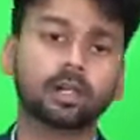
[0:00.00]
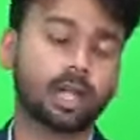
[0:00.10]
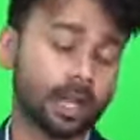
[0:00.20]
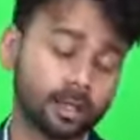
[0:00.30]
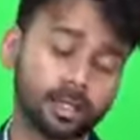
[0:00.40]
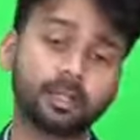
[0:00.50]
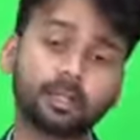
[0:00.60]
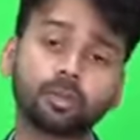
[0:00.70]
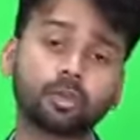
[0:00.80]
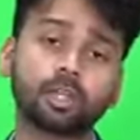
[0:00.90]
and
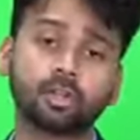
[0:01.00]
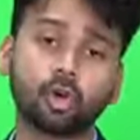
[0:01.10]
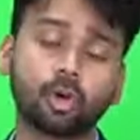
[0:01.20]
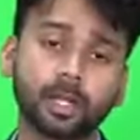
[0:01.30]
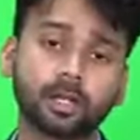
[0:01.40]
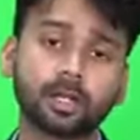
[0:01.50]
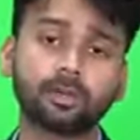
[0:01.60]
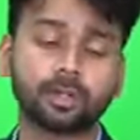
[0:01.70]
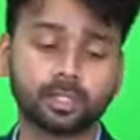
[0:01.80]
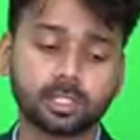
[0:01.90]
in European
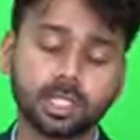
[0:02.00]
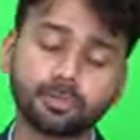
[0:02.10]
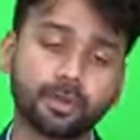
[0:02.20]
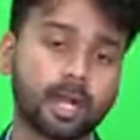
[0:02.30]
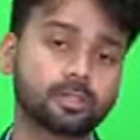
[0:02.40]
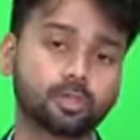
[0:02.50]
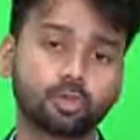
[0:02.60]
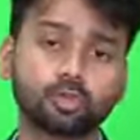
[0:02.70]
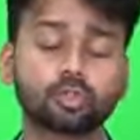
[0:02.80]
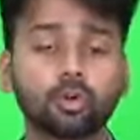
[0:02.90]
countries such as France
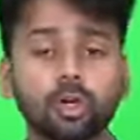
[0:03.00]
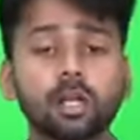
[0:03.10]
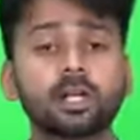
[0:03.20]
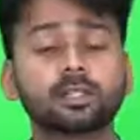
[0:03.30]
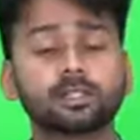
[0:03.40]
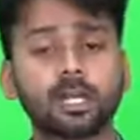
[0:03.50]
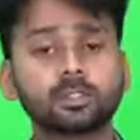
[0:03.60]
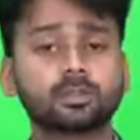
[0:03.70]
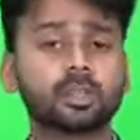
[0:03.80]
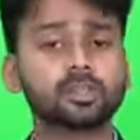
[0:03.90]
too. So such
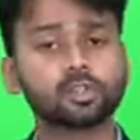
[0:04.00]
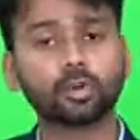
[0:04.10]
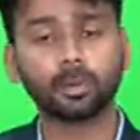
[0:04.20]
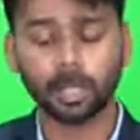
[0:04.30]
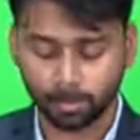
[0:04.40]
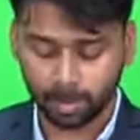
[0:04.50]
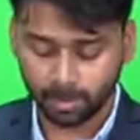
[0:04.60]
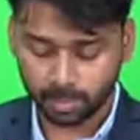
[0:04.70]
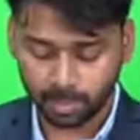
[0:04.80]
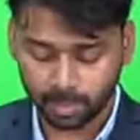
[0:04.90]
things should be
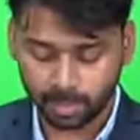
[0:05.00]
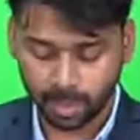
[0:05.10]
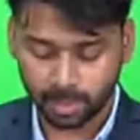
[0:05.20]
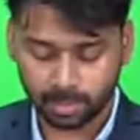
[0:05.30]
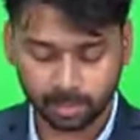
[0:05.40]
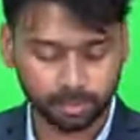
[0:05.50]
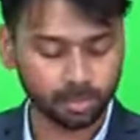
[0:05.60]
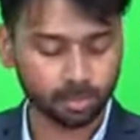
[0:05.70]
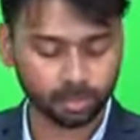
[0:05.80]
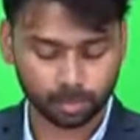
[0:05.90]
implemented in our country
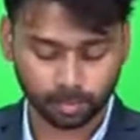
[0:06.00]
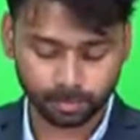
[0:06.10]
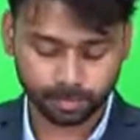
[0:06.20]
also.